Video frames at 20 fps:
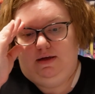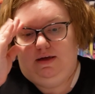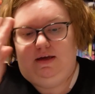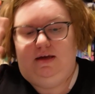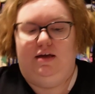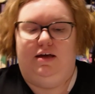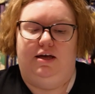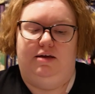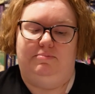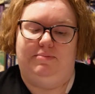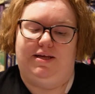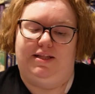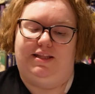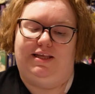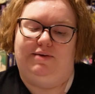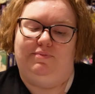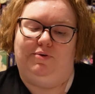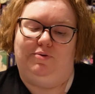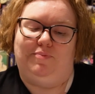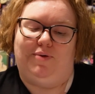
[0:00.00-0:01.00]

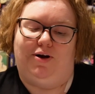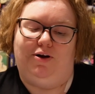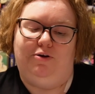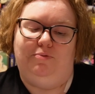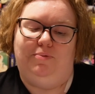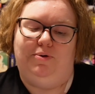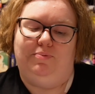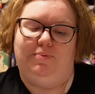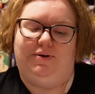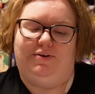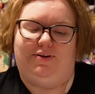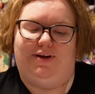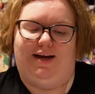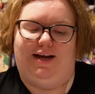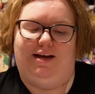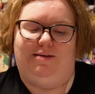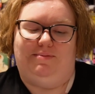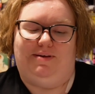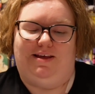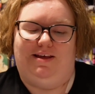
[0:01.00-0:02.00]
The Remarkable
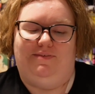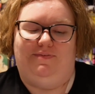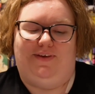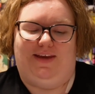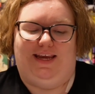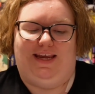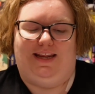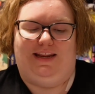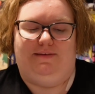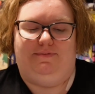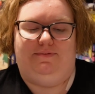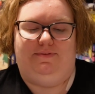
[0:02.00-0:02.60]
Retirement of Edith